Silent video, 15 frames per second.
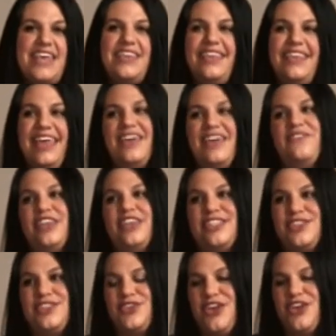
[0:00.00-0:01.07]
and then they get
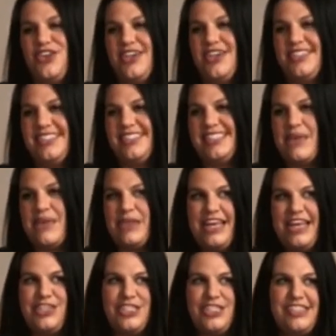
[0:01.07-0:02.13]
flustered on
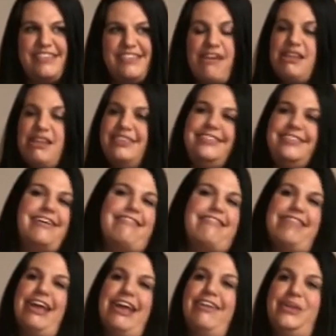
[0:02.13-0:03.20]
cross-examination and it's
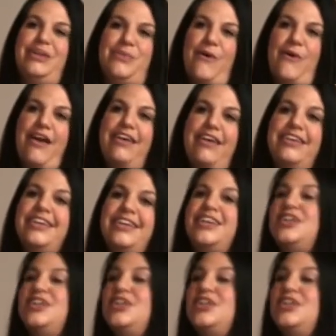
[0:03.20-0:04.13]
not there anymore.